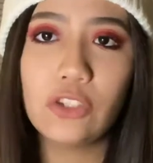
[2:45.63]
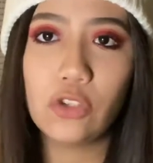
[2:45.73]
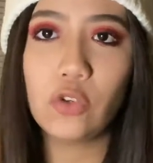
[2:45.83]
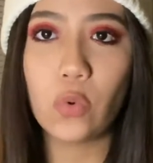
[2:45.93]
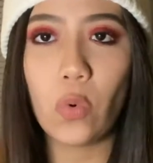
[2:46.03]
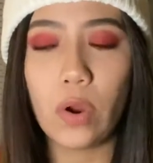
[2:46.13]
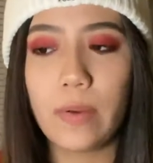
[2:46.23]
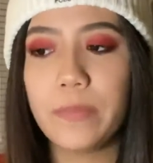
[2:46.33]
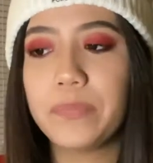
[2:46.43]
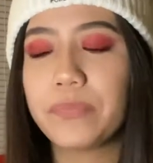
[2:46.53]
store
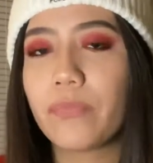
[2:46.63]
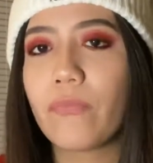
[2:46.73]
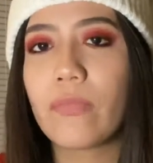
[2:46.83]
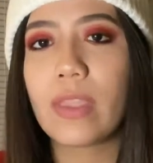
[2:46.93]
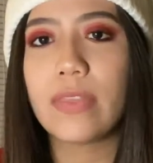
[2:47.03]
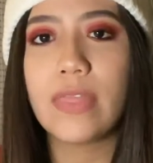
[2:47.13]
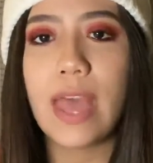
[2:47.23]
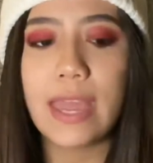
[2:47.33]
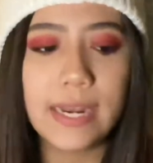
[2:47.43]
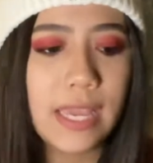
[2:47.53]

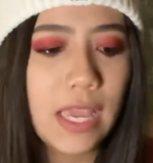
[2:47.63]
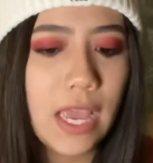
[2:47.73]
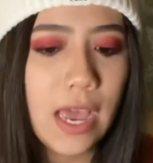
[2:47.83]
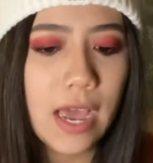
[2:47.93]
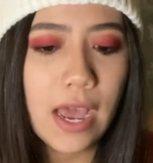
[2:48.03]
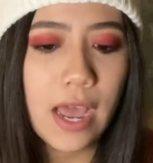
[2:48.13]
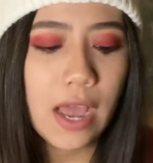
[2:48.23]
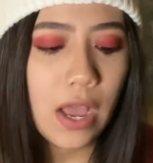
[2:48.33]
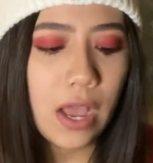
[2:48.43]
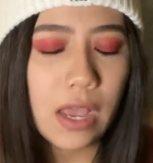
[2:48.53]
that
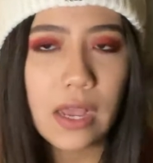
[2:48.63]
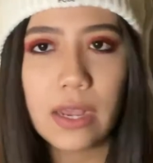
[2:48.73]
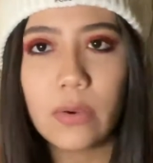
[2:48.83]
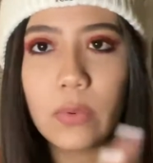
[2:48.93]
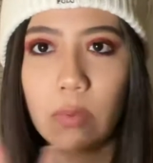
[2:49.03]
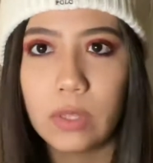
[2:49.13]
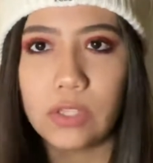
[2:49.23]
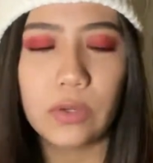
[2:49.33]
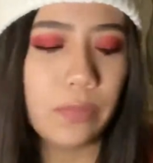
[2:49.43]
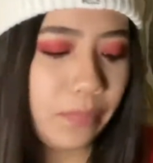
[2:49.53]
we went to